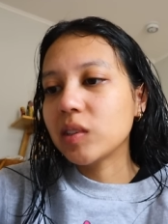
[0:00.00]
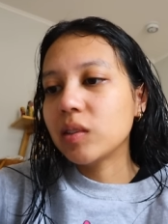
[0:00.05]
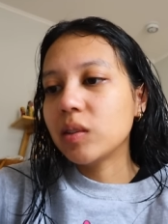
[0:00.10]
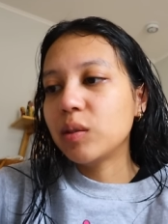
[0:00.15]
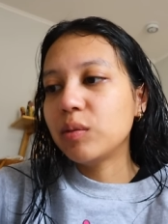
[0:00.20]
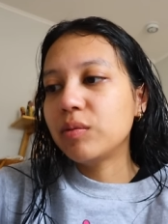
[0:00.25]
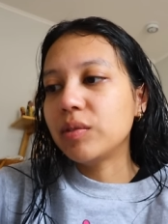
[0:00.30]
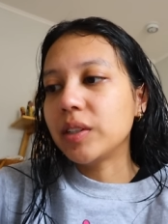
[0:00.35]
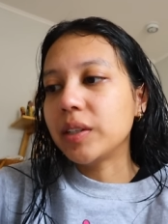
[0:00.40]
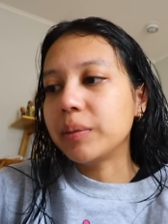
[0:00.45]

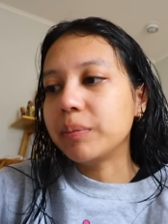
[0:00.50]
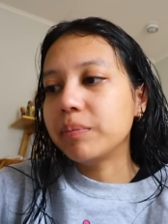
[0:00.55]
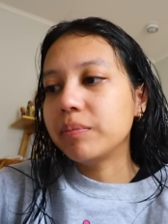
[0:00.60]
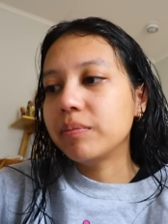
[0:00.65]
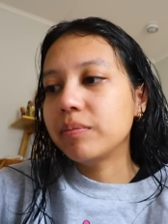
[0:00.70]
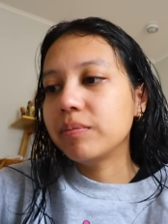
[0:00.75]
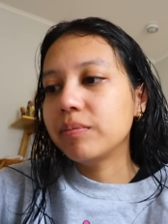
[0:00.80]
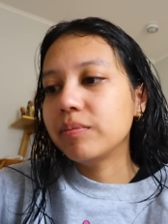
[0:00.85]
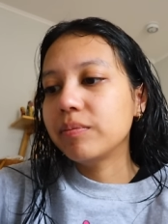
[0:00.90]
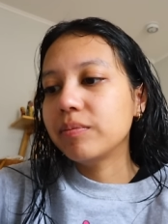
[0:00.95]
hopefully
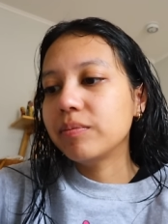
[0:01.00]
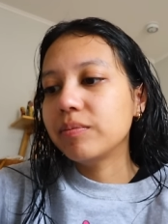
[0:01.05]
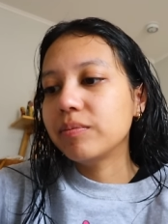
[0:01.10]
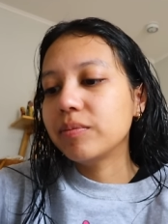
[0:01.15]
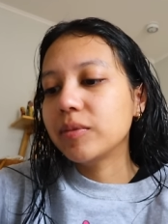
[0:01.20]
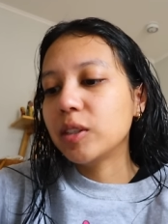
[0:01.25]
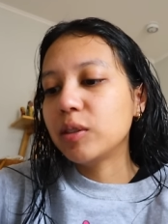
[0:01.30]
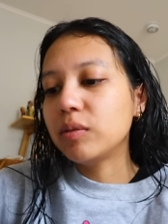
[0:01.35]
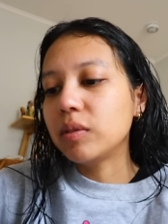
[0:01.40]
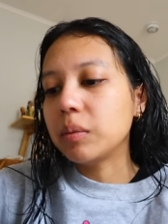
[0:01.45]

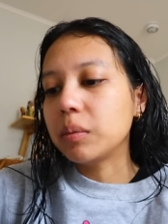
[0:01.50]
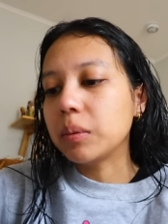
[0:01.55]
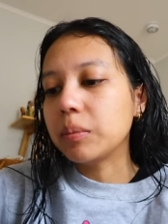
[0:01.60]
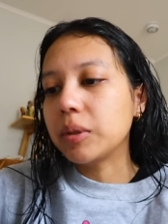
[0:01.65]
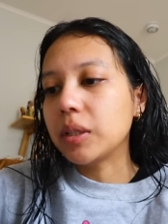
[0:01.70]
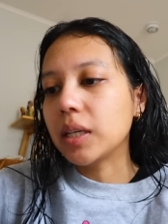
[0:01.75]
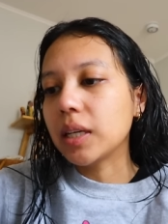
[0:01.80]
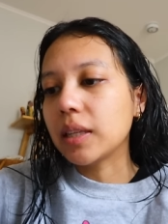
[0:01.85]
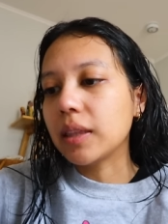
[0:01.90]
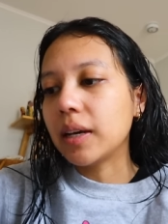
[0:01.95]
hopefully
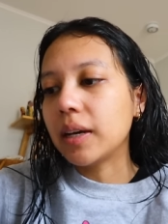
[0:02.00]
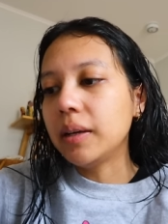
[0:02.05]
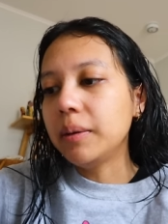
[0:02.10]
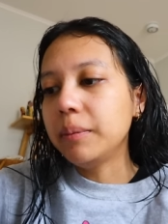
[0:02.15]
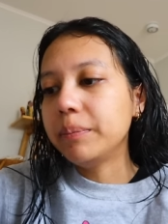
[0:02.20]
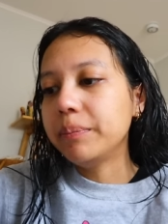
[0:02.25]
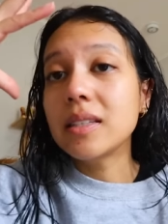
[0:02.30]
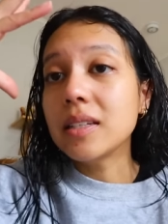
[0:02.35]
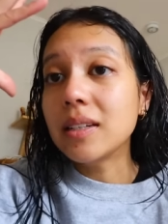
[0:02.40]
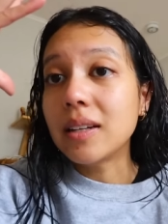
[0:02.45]
people like
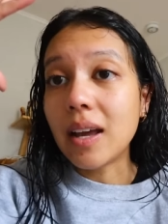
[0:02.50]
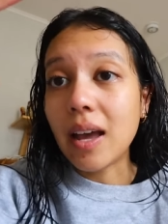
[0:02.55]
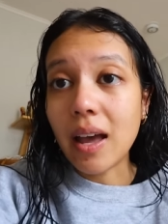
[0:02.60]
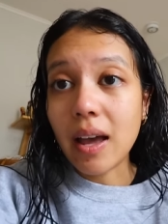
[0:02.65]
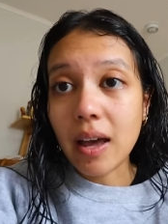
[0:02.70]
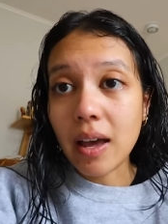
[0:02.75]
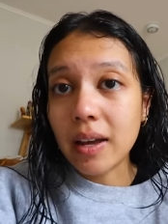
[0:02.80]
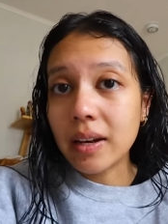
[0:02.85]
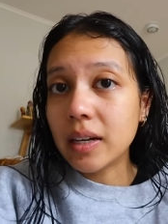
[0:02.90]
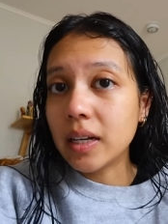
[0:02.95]
that. It's an
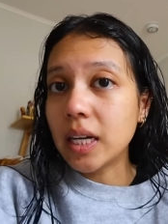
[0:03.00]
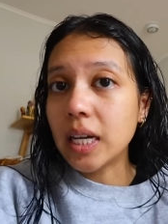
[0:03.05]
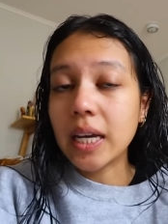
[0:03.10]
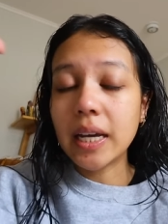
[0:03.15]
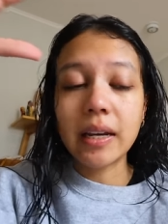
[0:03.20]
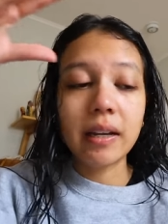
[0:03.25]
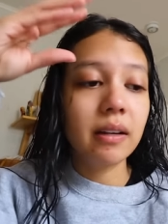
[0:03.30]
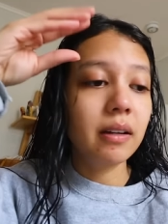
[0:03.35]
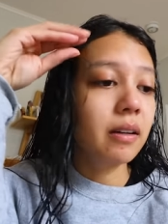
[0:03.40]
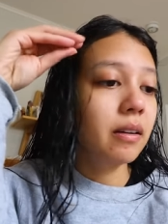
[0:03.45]

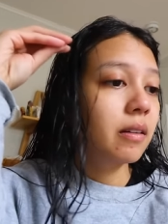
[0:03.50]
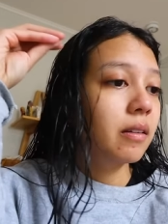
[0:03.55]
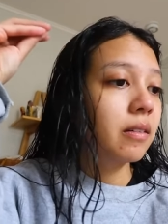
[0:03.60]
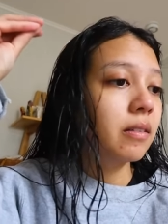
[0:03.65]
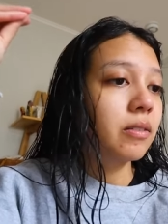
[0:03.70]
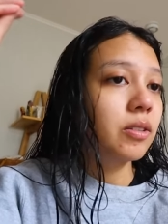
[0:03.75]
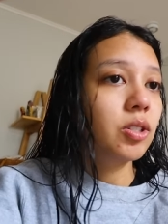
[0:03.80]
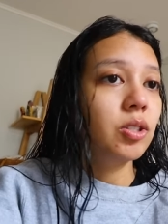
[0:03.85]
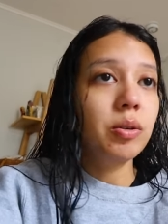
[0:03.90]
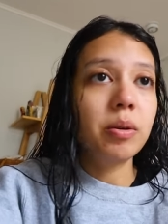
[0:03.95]
editing
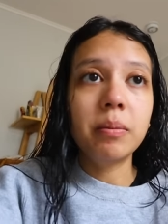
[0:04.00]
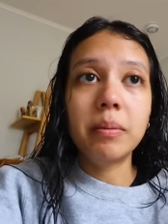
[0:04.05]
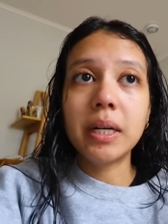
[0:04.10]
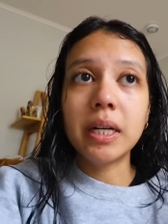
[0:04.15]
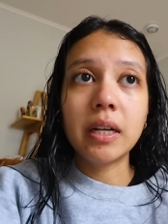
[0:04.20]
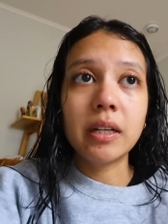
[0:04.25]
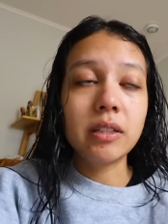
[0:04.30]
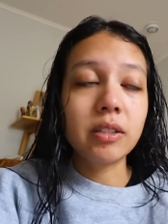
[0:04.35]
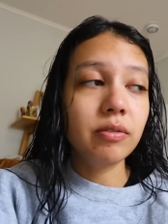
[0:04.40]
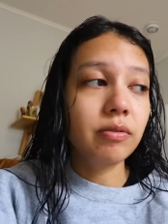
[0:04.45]
doing my
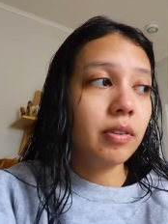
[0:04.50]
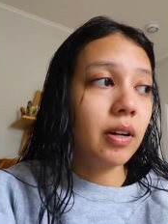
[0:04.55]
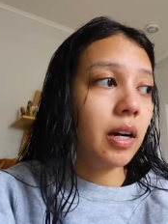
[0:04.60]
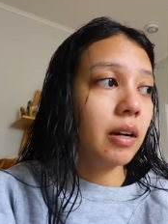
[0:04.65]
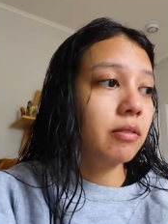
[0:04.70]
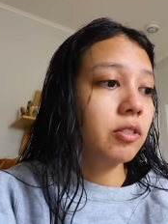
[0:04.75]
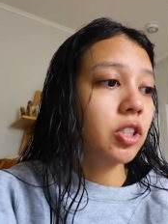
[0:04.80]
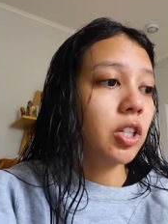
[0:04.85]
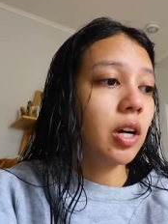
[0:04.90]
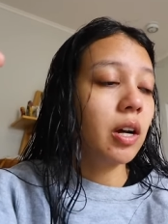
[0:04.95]
9 to
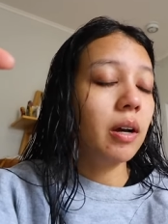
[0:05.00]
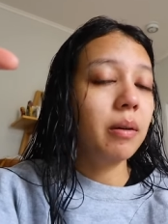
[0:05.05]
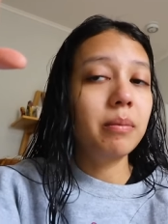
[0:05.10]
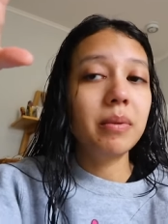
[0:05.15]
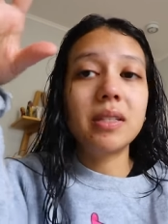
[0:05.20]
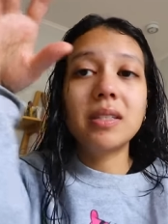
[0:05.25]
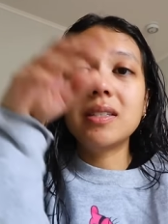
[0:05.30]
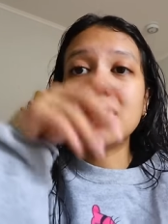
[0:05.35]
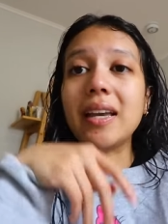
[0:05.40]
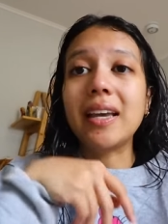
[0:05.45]
5
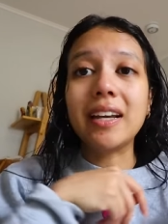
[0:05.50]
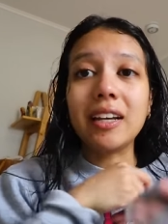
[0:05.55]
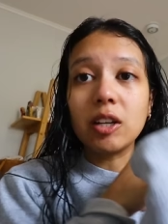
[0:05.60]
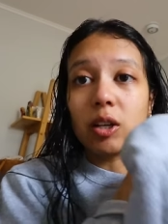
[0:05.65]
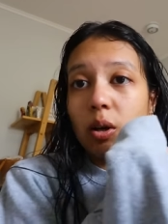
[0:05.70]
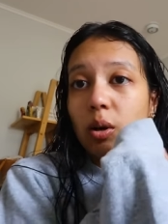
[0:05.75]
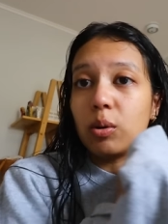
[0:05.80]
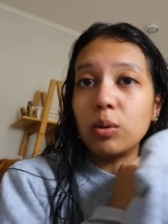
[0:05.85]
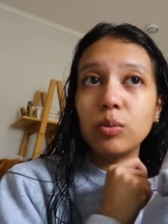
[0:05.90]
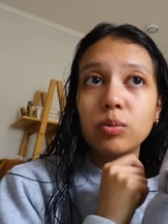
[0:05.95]
job, staying
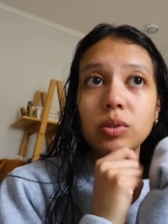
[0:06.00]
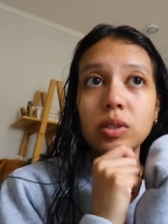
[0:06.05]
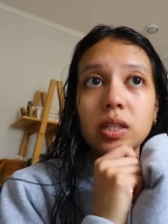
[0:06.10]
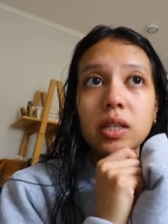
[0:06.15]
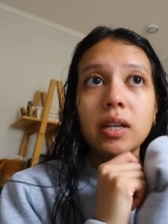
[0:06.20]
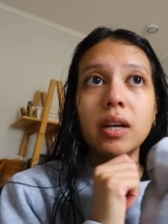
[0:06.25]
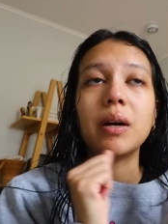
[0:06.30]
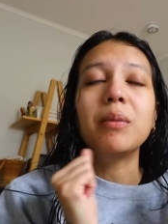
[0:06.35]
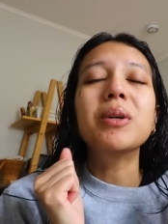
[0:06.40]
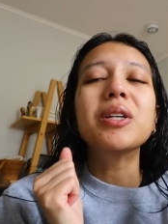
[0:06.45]

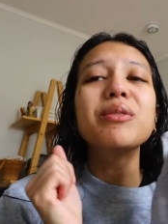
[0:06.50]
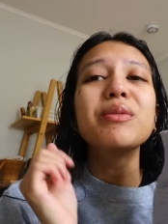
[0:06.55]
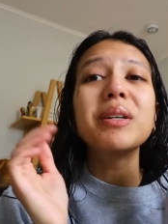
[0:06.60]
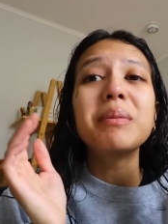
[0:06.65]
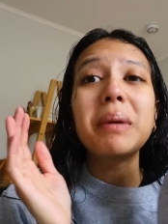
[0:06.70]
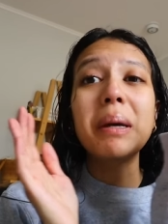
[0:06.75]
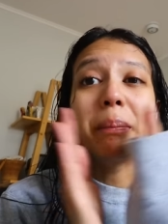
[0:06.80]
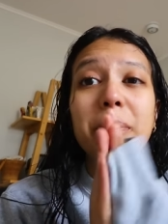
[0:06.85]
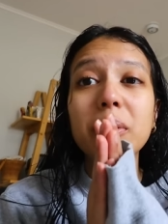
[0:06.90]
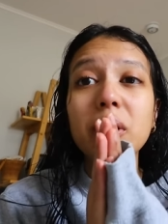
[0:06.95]
cozy. I want to
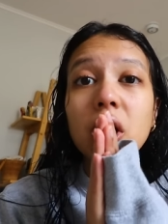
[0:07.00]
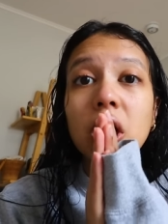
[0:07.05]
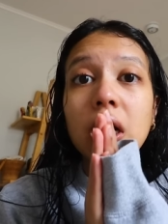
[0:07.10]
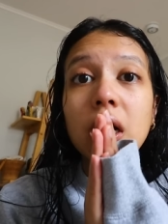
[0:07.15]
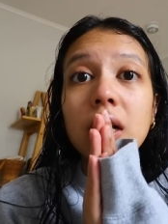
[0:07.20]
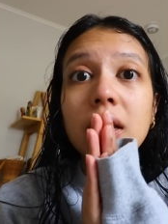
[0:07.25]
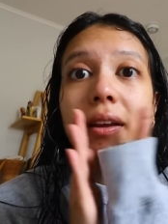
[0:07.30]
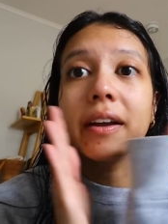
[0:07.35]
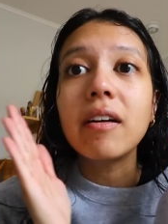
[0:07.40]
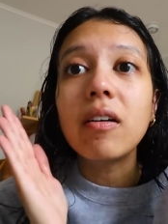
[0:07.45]
read my
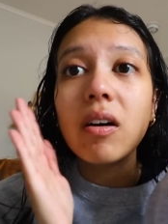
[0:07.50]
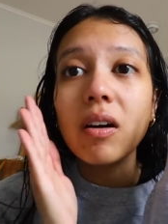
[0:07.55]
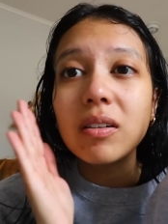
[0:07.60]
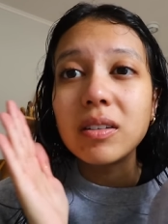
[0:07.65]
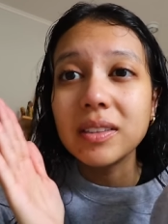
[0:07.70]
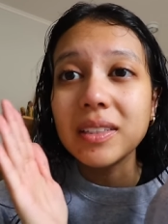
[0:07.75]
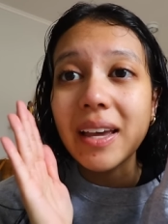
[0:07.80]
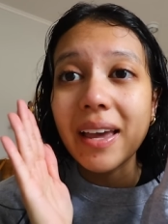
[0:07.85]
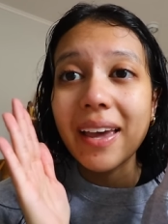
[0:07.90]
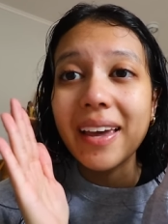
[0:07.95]
book like
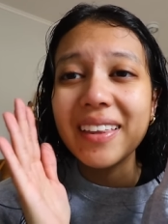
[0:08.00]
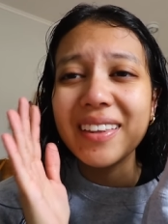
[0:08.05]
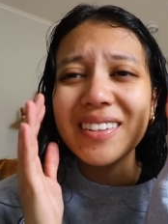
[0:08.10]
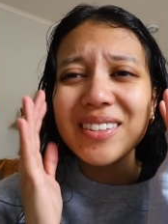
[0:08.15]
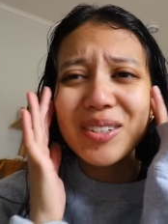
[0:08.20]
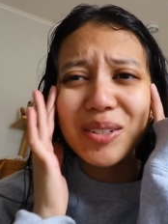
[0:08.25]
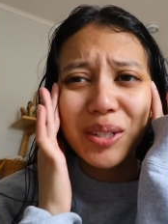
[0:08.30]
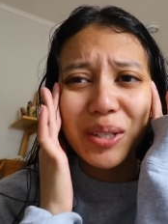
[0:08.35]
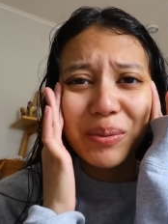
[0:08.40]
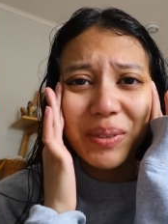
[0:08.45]
all day.
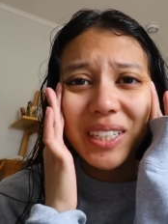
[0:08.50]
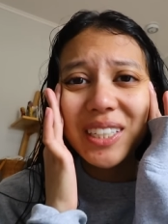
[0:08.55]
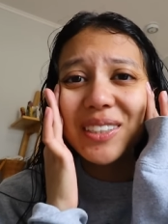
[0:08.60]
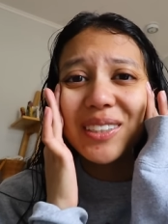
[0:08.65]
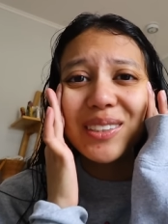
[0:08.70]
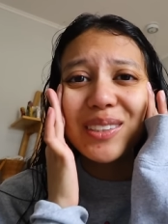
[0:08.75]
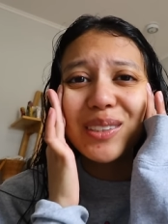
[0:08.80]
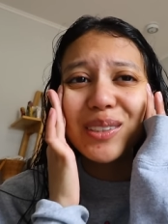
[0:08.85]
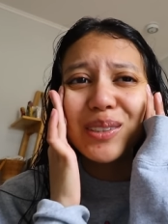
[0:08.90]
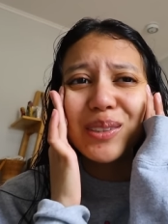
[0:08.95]
That's all I
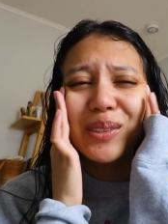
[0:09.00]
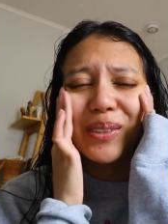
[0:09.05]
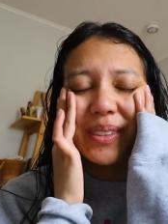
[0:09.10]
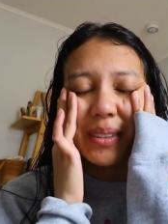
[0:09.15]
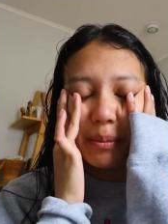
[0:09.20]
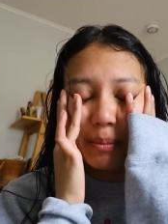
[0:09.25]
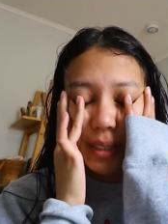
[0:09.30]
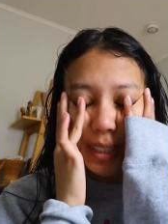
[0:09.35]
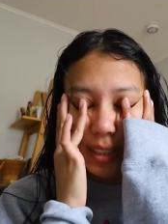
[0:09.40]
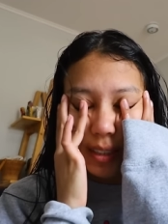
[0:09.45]
want to do.
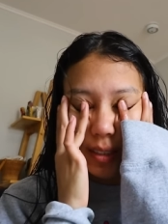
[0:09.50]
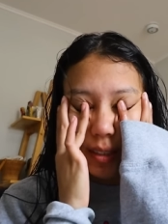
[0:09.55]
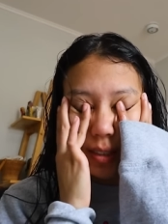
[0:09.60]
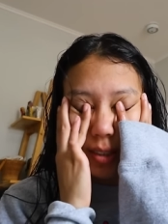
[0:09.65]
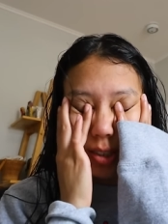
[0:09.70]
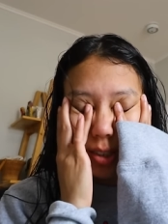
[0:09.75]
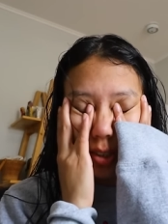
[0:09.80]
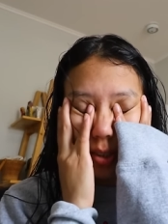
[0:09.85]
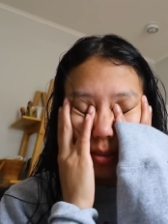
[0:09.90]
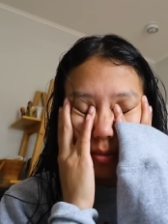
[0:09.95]
Oh my
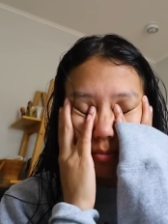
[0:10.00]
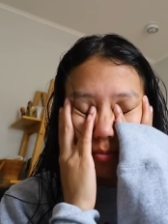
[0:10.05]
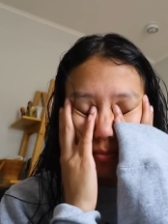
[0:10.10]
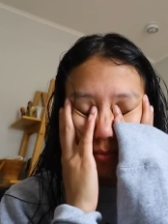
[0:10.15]
gosh.